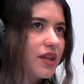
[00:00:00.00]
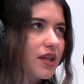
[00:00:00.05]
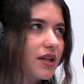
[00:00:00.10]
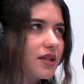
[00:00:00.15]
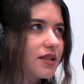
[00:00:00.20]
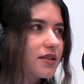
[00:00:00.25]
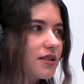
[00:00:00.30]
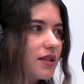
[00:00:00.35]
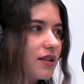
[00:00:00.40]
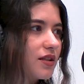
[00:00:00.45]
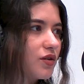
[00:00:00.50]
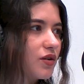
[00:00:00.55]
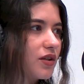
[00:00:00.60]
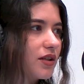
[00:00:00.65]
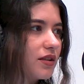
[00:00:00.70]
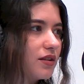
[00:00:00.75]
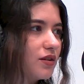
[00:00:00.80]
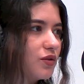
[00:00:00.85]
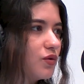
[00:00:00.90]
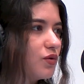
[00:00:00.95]
things that you
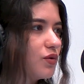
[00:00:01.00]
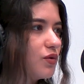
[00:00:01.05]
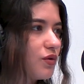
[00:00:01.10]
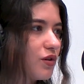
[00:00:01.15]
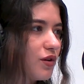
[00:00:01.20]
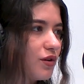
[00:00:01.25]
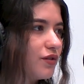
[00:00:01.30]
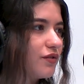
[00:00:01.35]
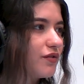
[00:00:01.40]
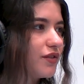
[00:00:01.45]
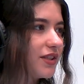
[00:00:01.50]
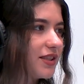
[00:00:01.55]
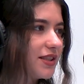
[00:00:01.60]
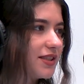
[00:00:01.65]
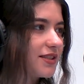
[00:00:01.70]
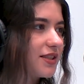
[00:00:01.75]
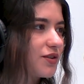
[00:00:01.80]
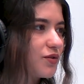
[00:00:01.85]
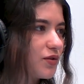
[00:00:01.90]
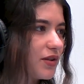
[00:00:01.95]
can do, all of the
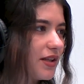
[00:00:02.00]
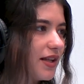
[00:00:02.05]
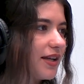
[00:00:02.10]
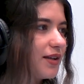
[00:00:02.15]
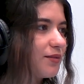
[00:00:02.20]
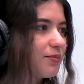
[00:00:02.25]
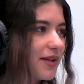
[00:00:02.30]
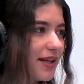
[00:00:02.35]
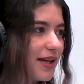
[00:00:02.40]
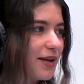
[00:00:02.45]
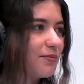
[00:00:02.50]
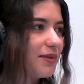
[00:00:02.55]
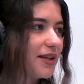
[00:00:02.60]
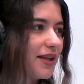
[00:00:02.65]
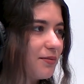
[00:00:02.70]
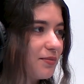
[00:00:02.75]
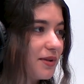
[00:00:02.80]
things that you were like play.